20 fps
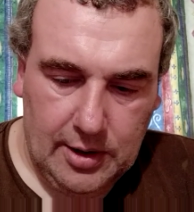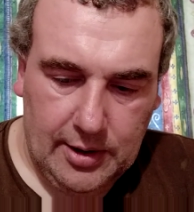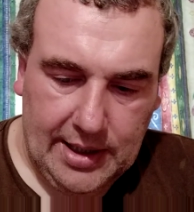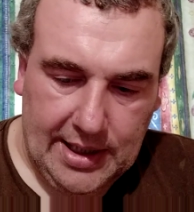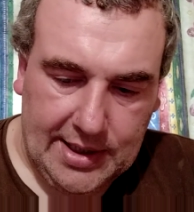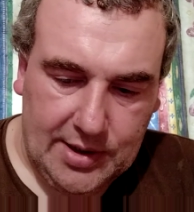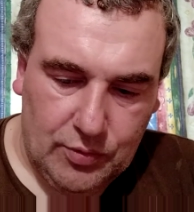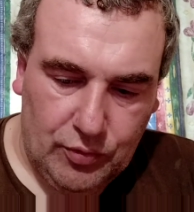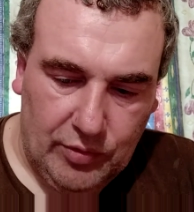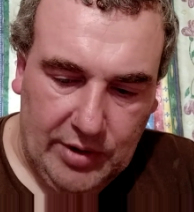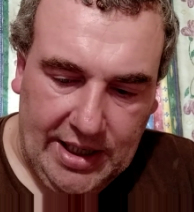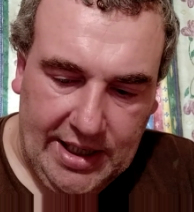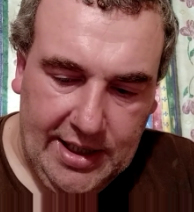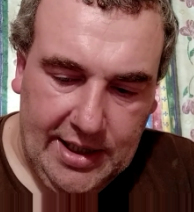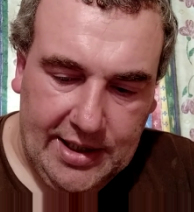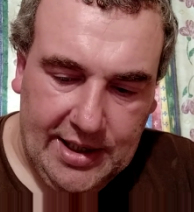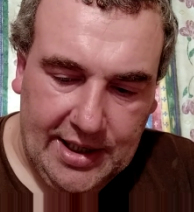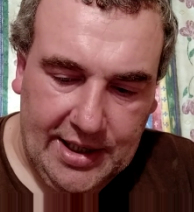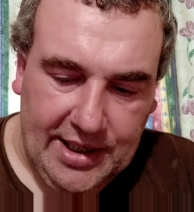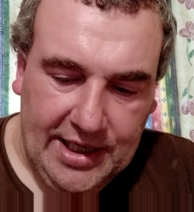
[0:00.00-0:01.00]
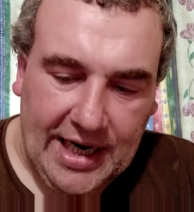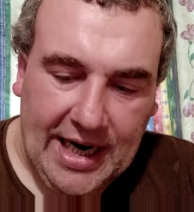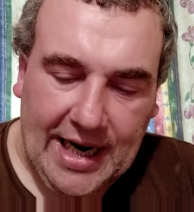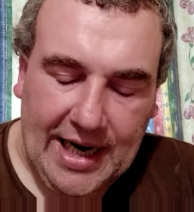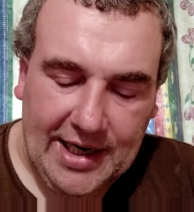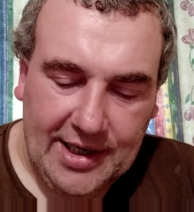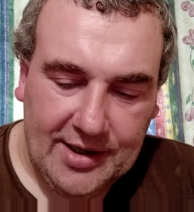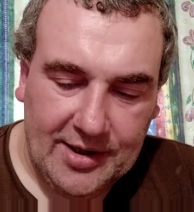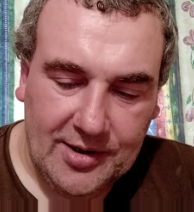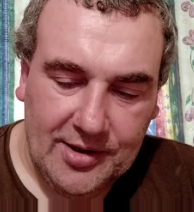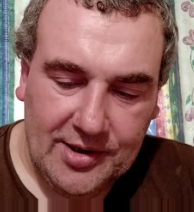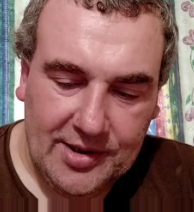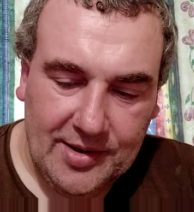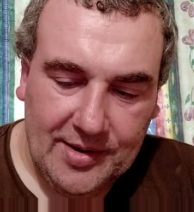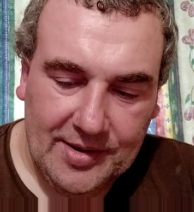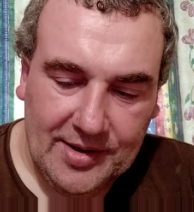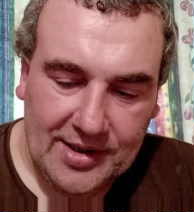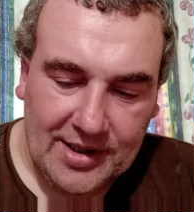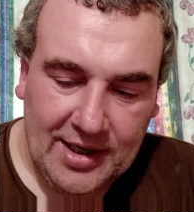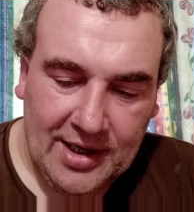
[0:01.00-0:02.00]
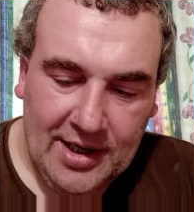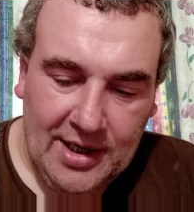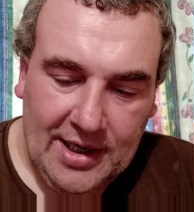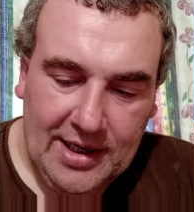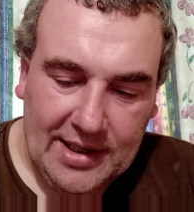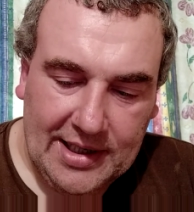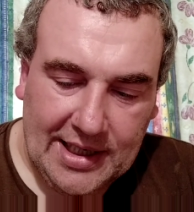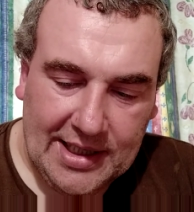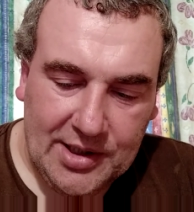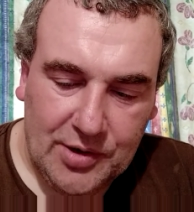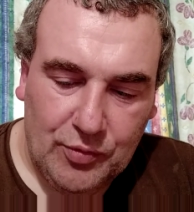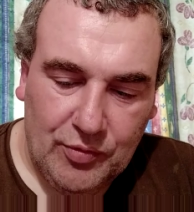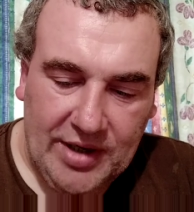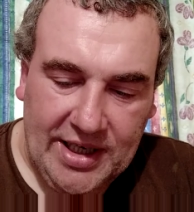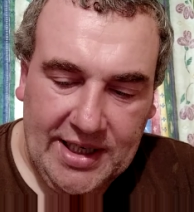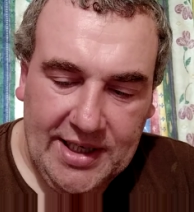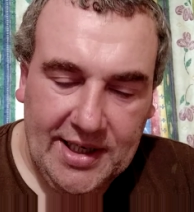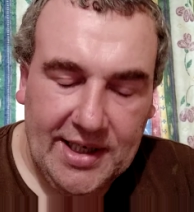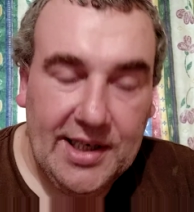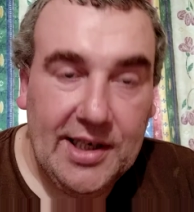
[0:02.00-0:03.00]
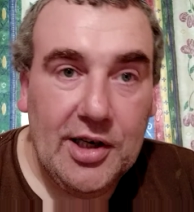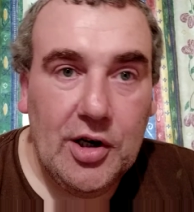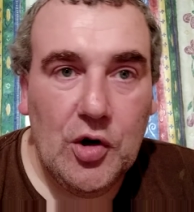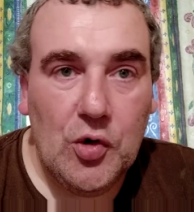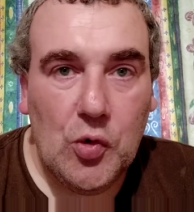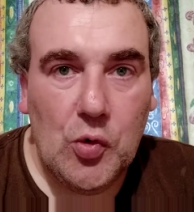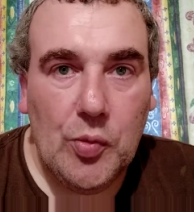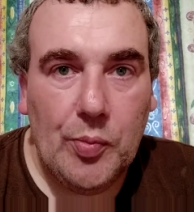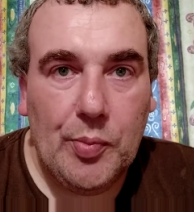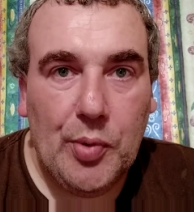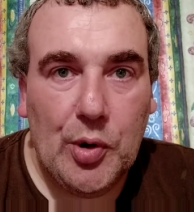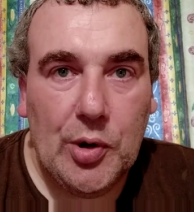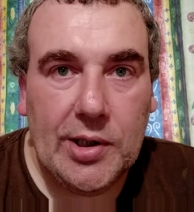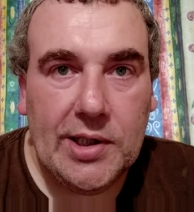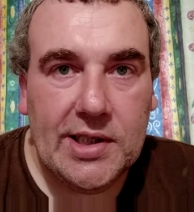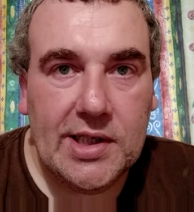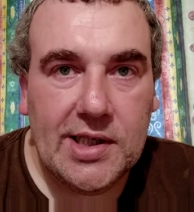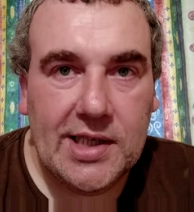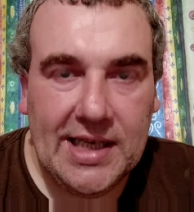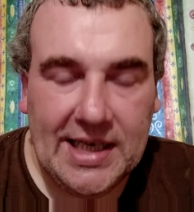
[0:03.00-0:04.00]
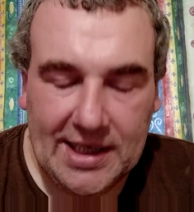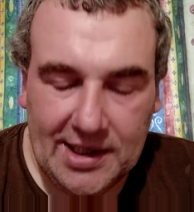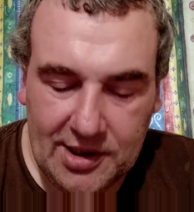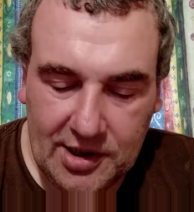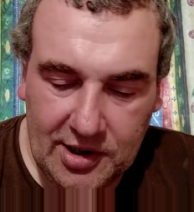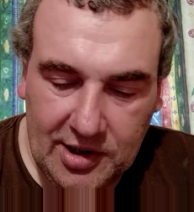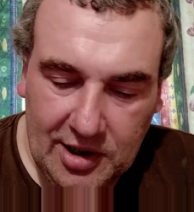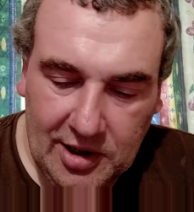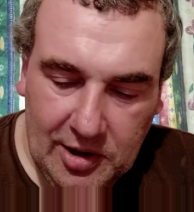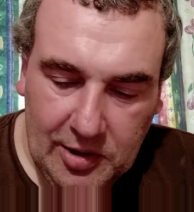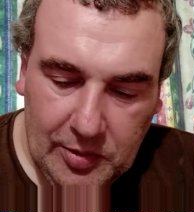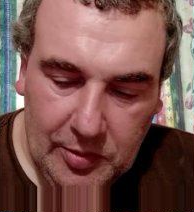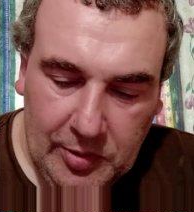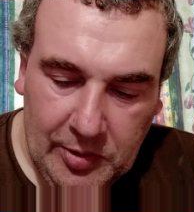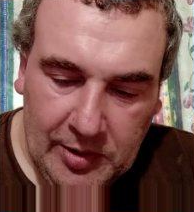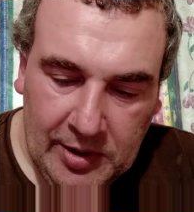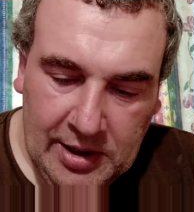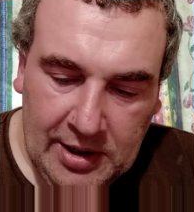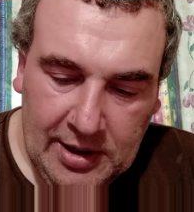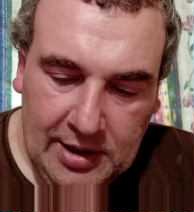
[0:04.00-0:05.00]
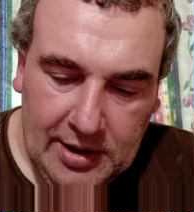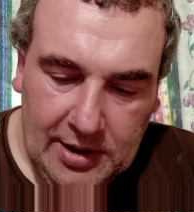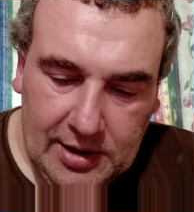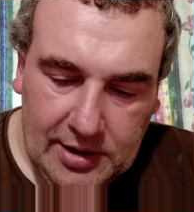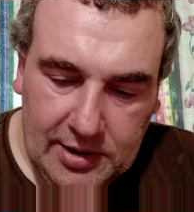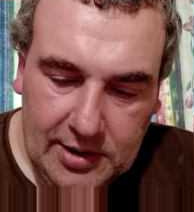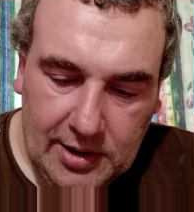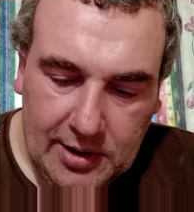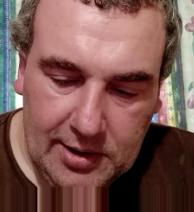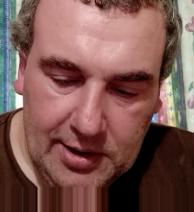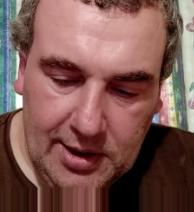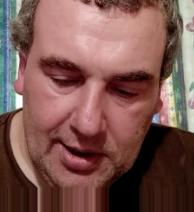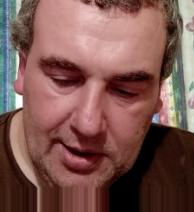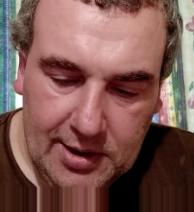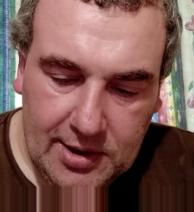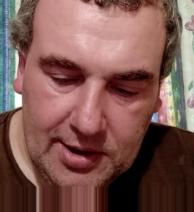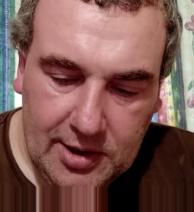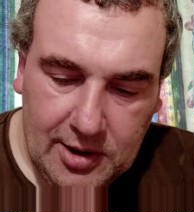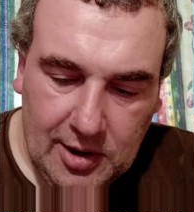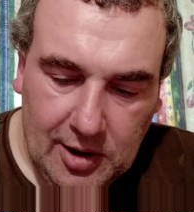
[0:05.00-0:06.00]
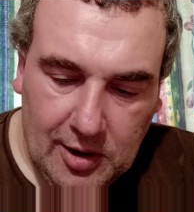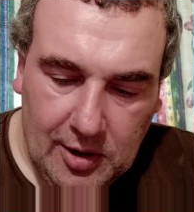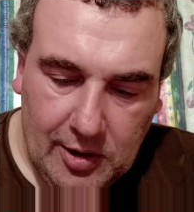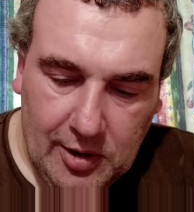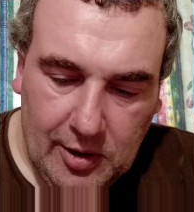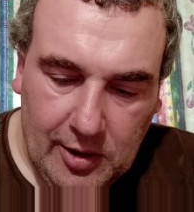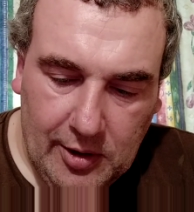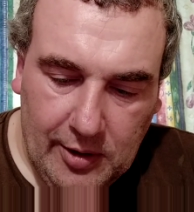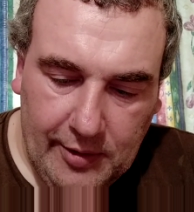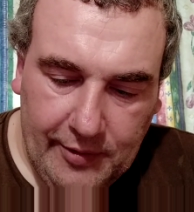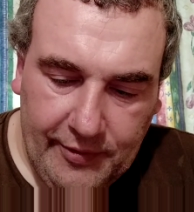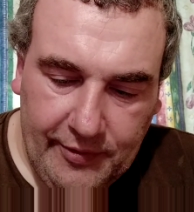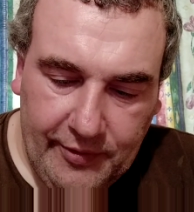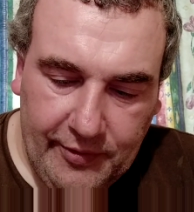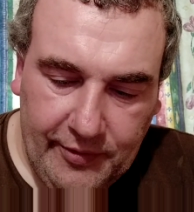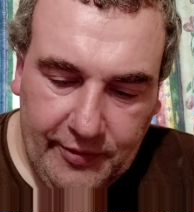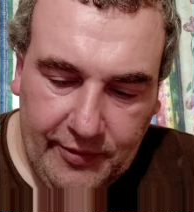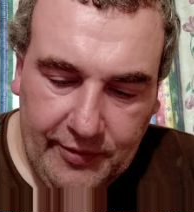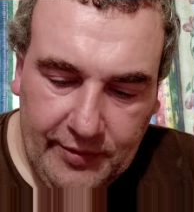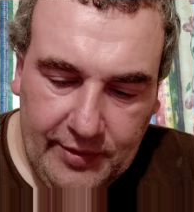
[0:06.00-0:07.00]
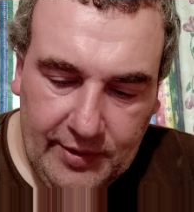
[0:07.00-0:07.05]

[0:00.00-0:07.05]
that's reading, yeah, because that's reading 0.62. So I'm gonna start off